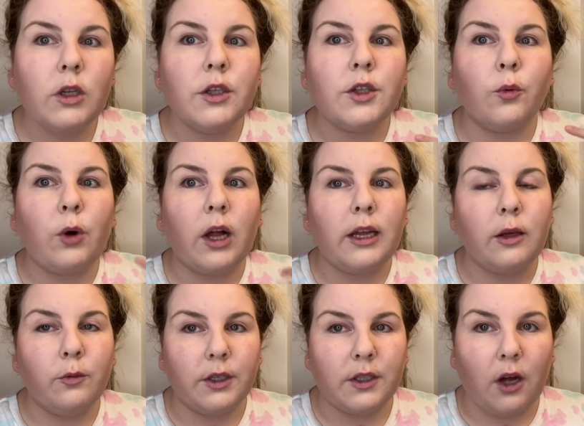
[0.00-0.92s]
So while he
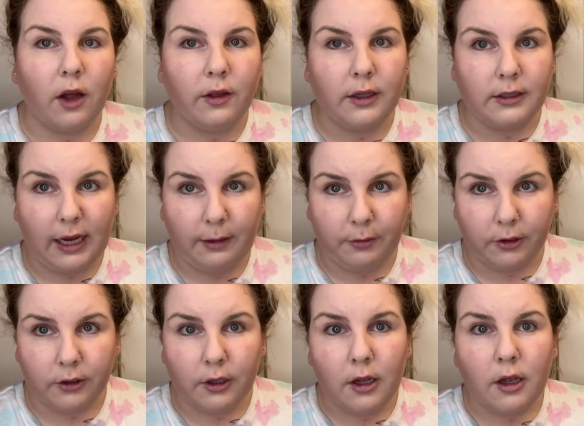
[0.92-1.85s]
was on the
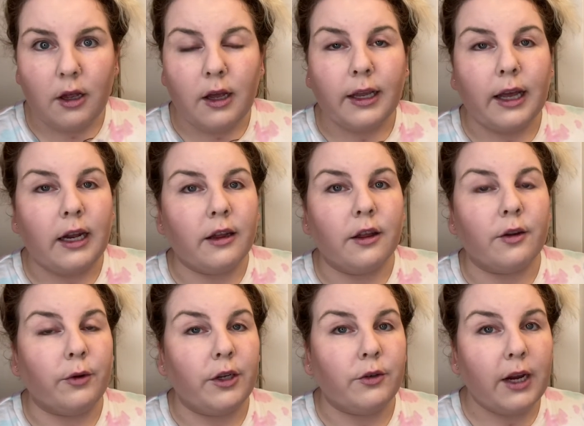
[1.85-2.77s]
table getting the
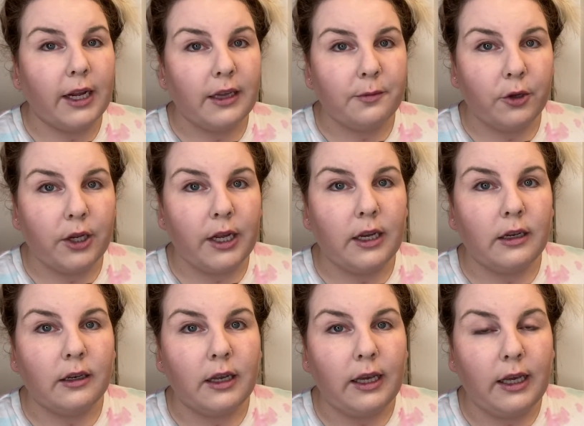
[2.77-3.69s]
three drains put
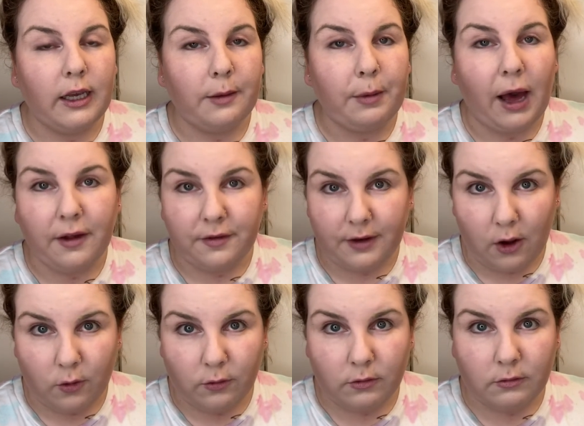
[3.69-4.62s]
in, he passed
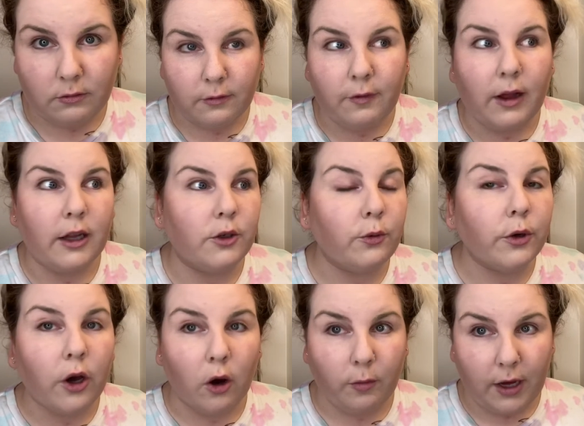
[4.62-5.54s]
out, fell into a
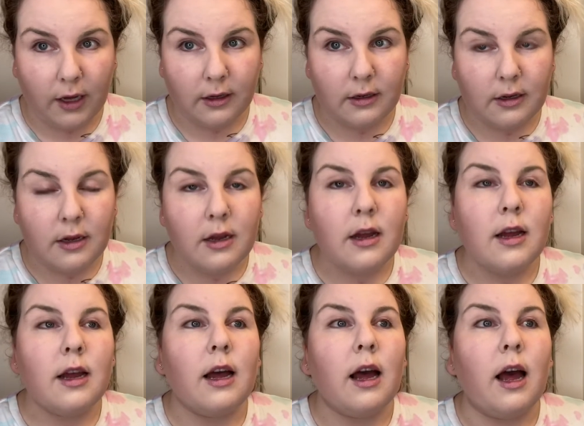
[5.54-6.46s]
coma.
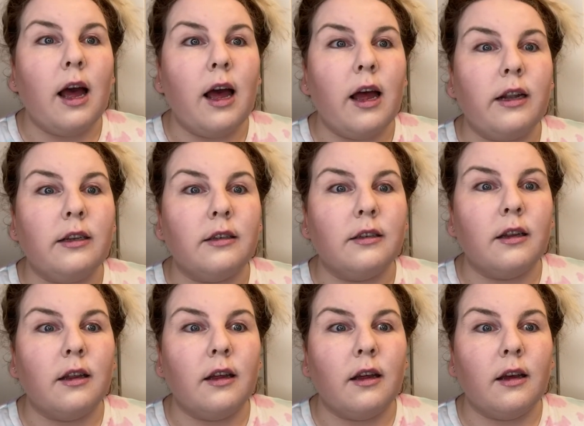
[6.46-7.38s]
And
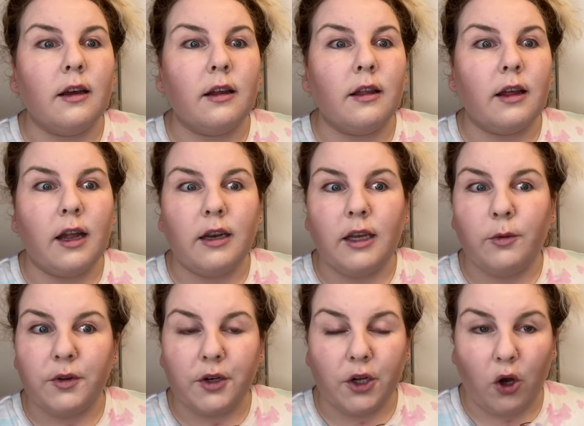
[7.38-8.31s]
then he
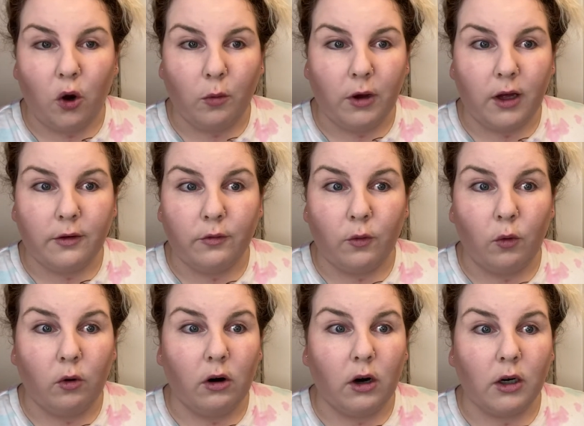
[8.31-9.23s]
was in a coma
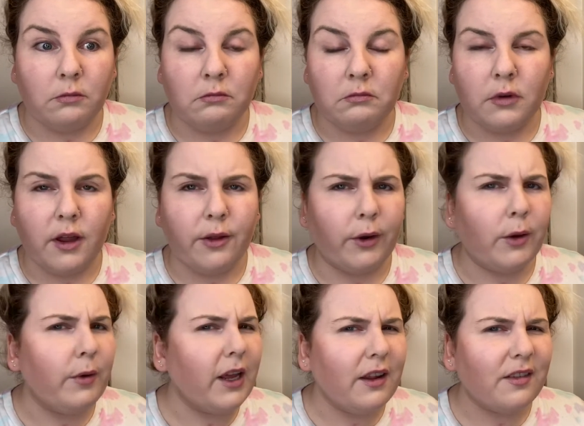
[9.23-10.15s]
for three
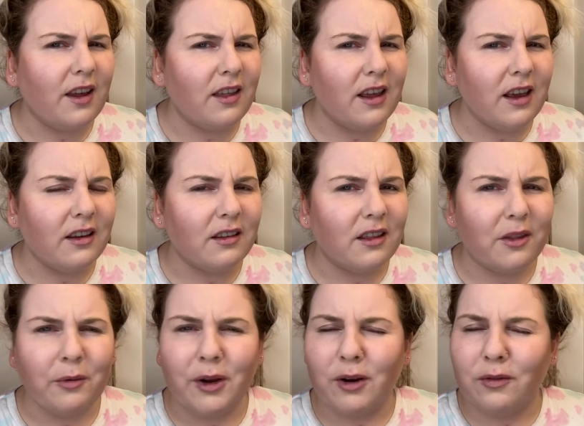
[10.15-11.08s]
weeks, I think,
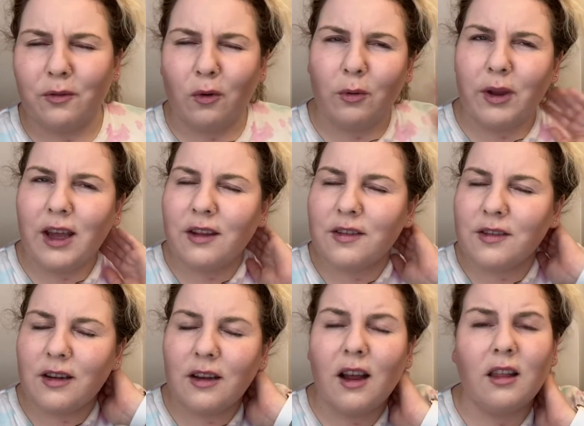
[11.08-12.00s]
three or four weeks
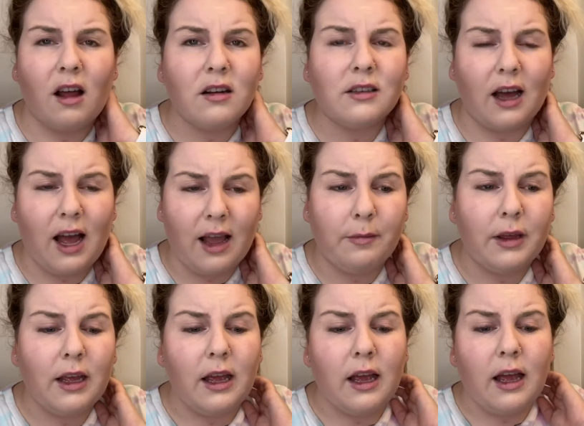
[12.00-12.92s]
long time.
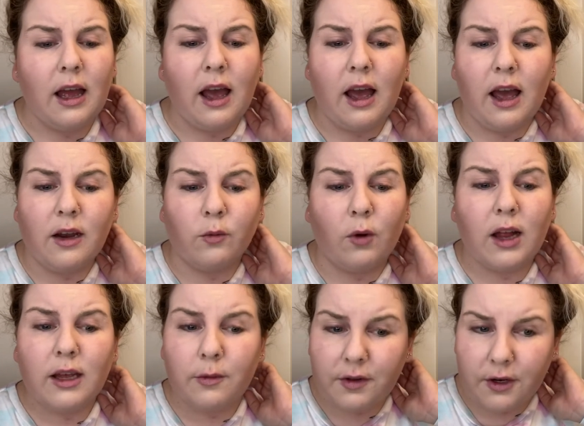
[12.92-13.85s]
And
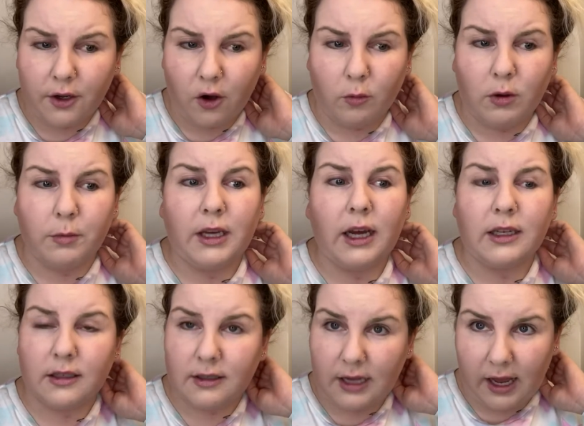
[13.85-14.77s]
while he was in a coma, because
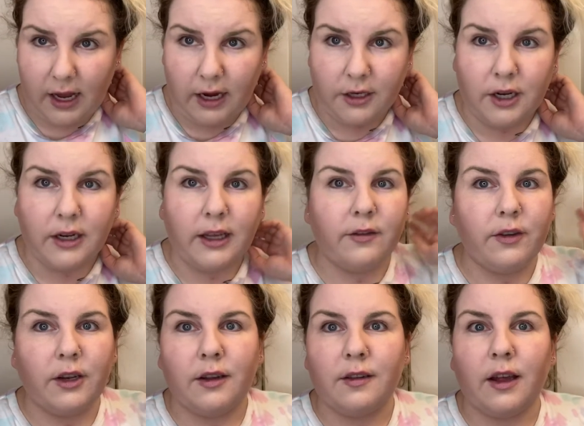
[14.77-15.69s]
his age and
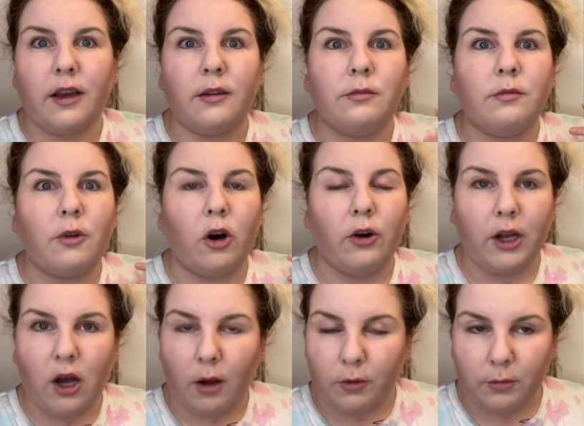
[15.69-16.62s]
given his like already
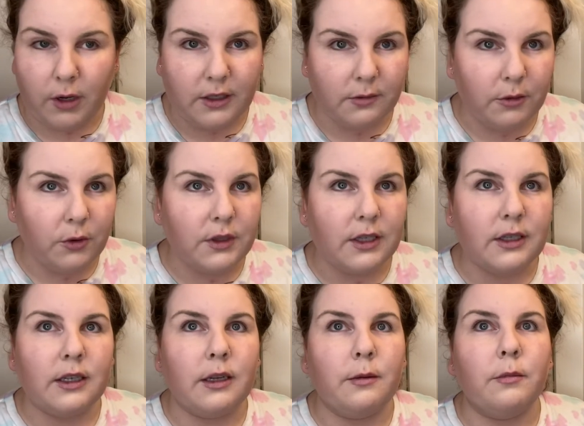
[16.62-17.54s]
compromised immune
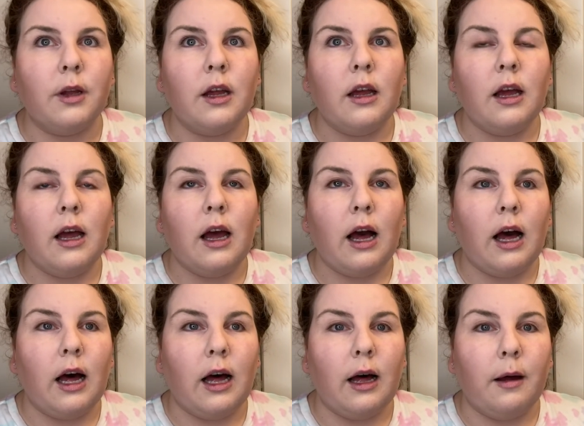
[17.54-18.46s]
system,
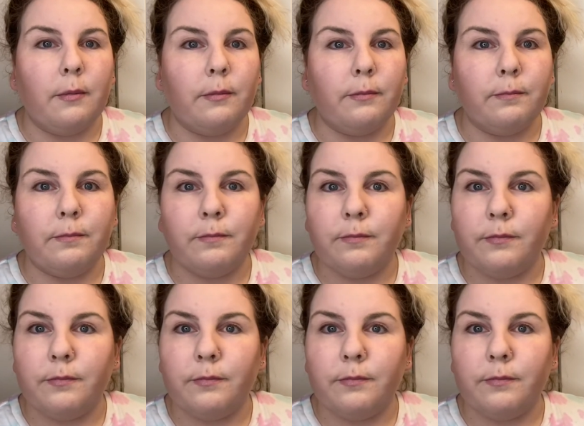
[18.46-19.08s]
um,